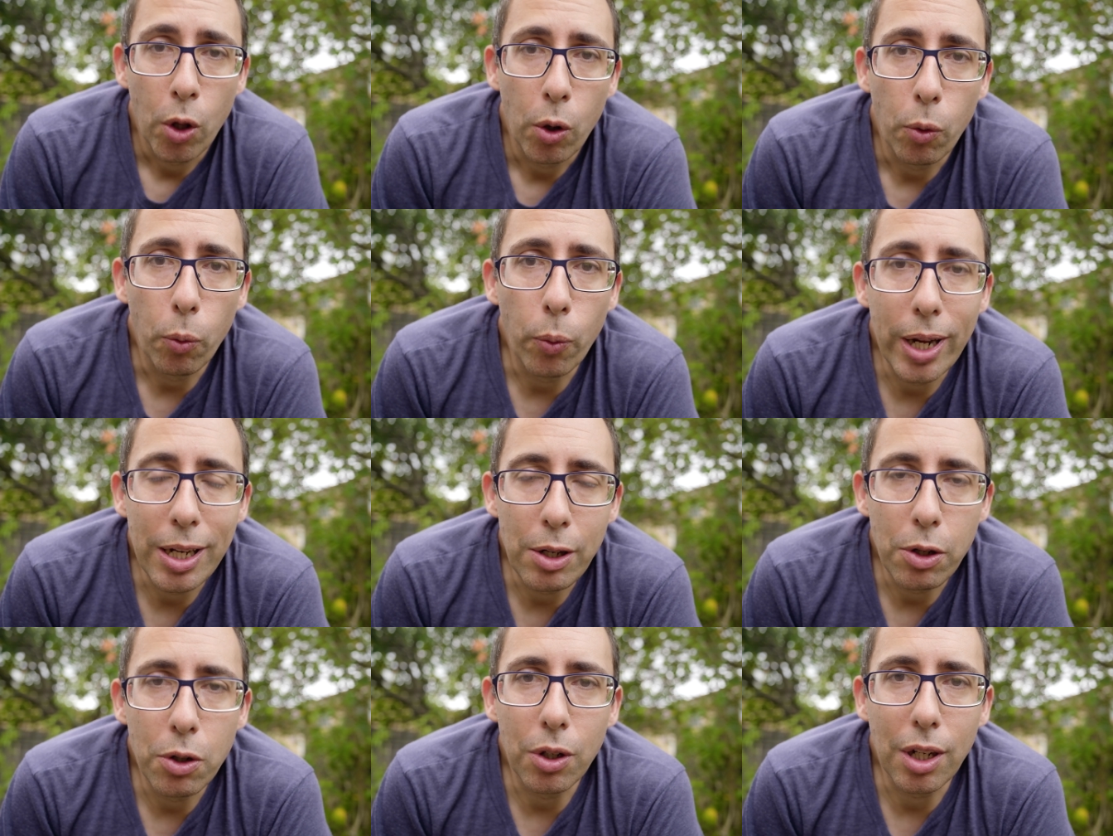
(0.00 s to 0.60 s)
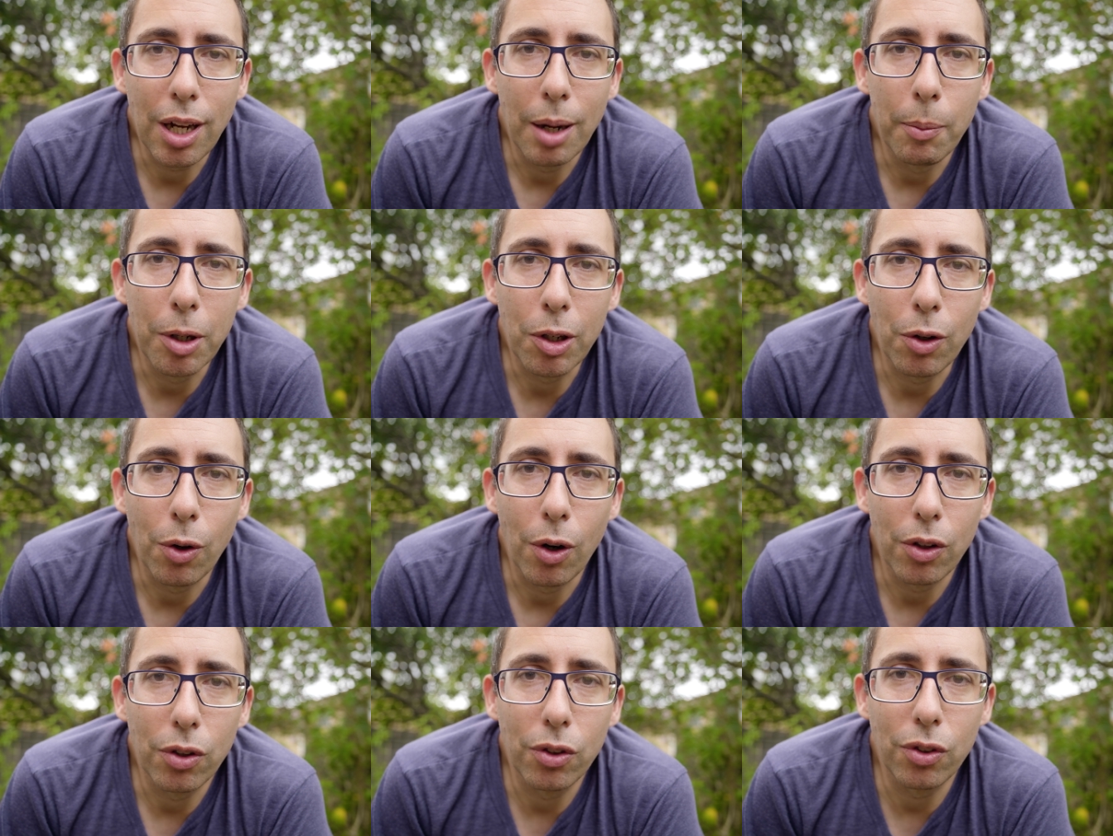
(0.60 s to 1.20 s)
when you come
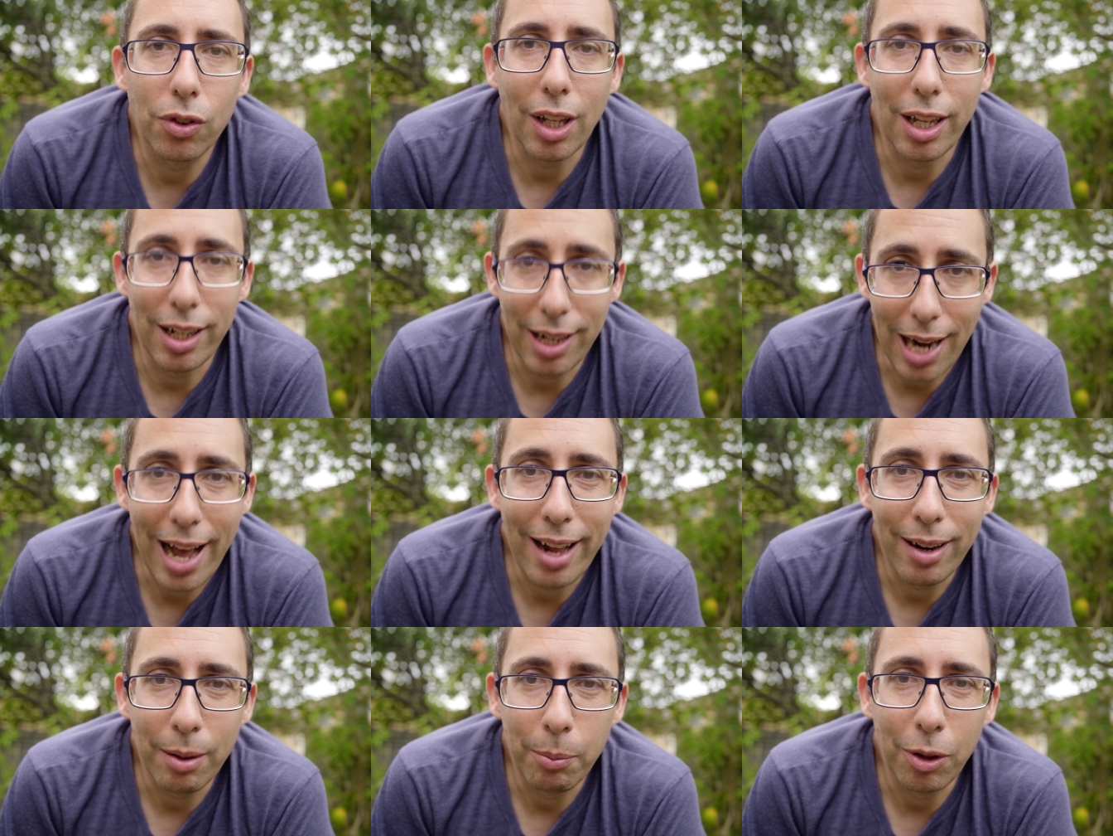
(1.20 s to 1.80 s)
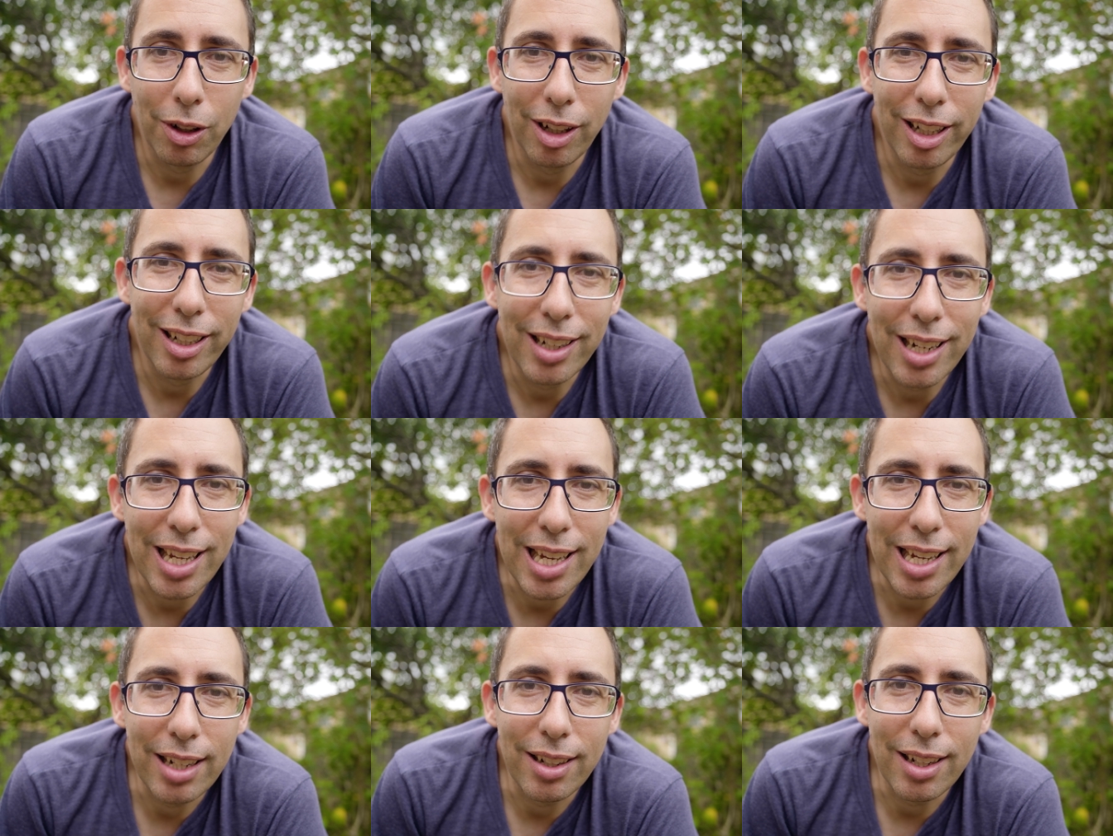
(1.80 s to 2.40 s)
across an animal in
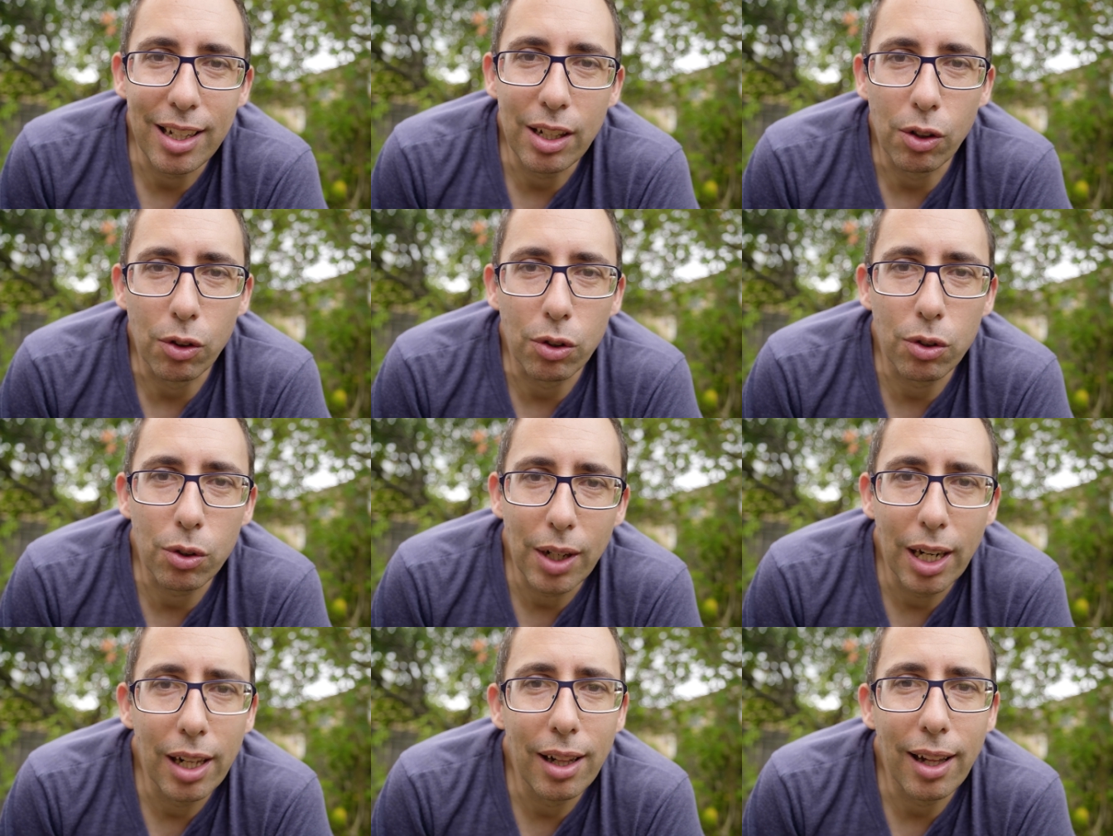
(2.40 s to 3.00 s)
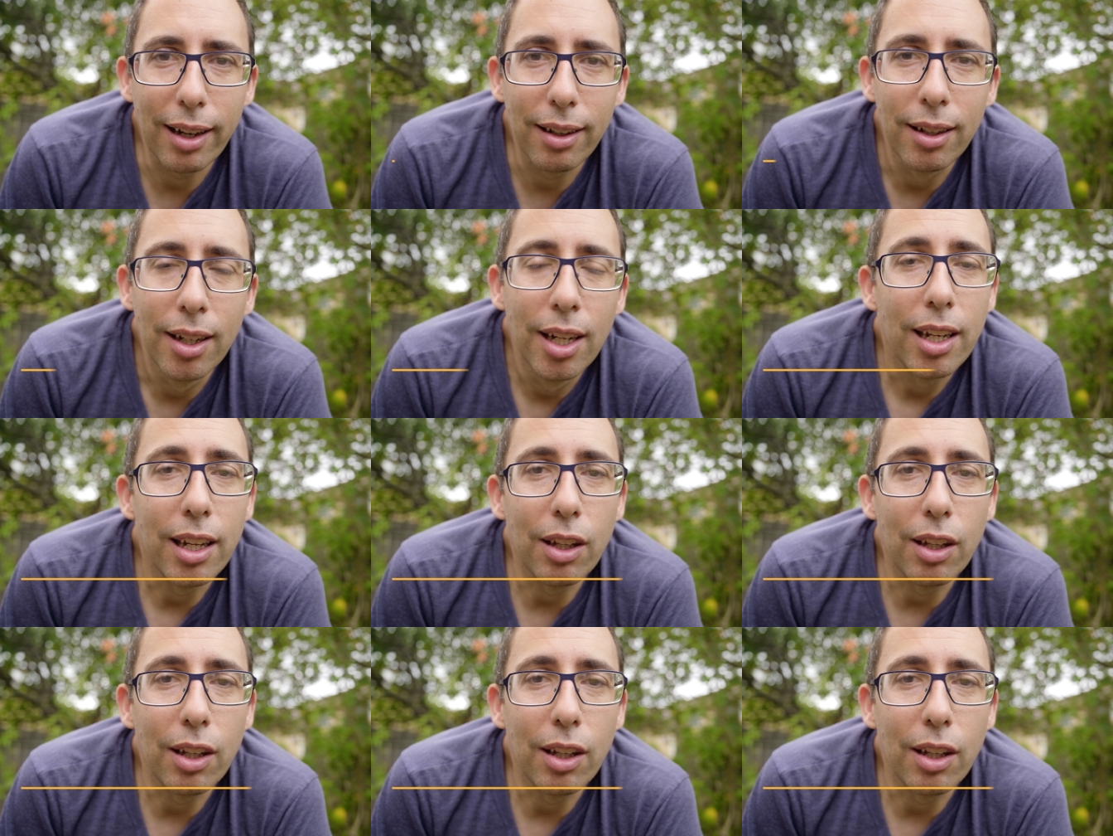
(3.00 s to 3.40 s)
need in Australia,